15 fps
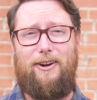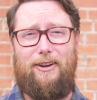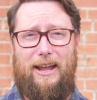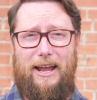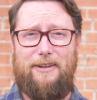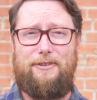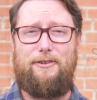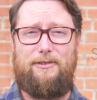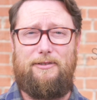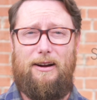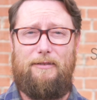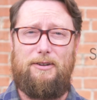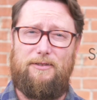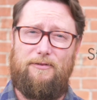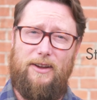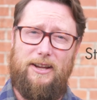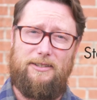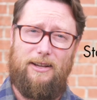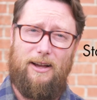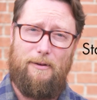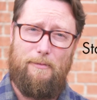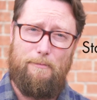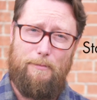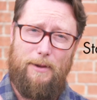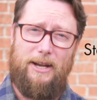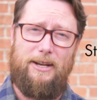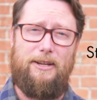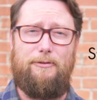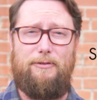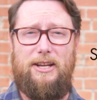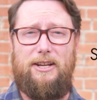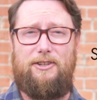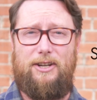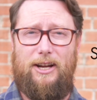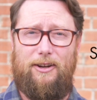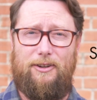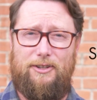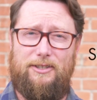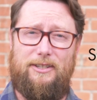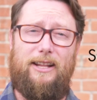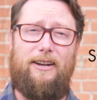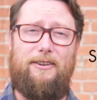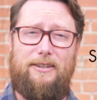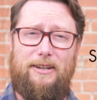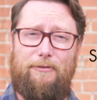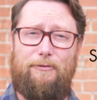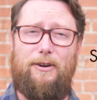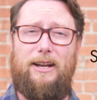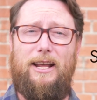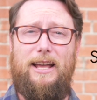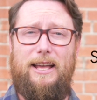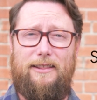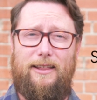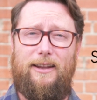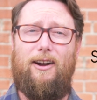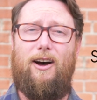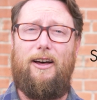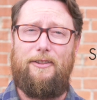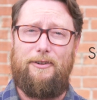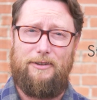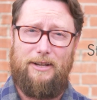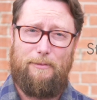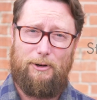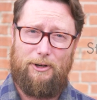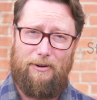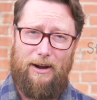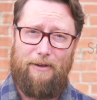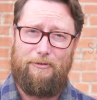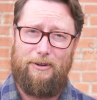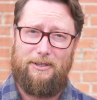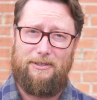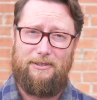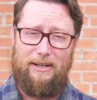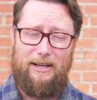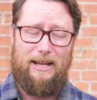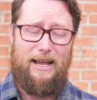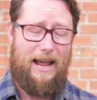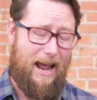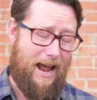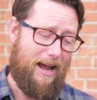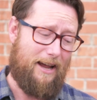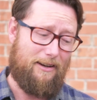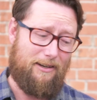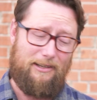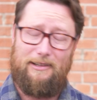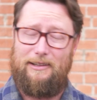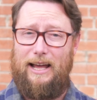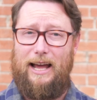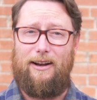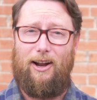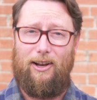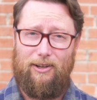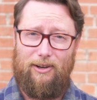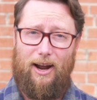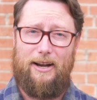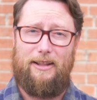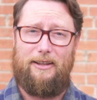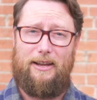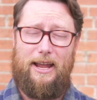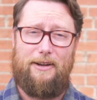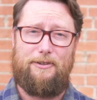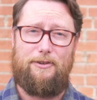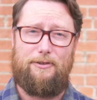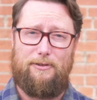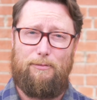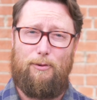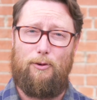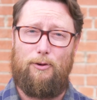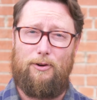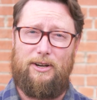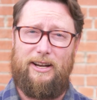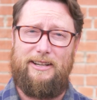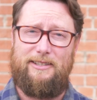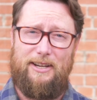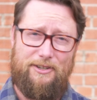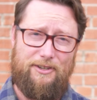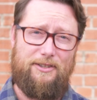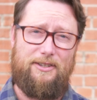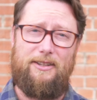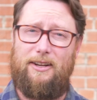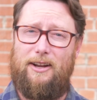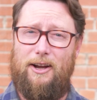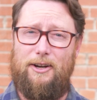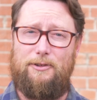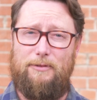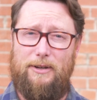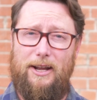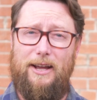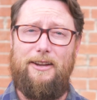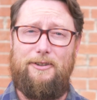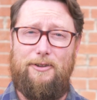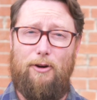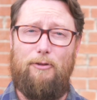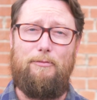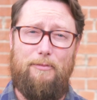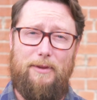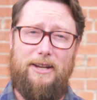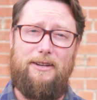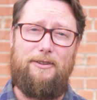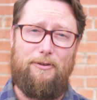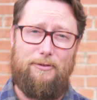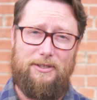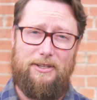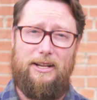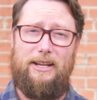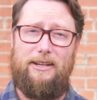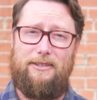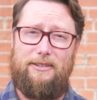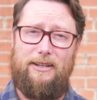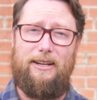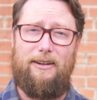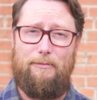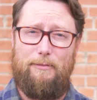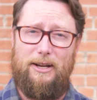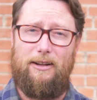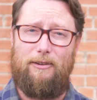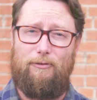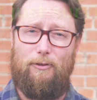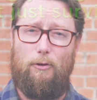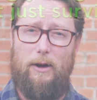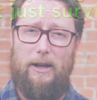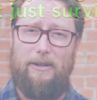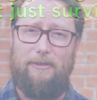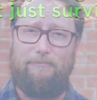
adult cancer survivors face many unique challenges that are different than other demographics and that a lot of the cancer support organizations in the country don't meet those needs in a meaningful way.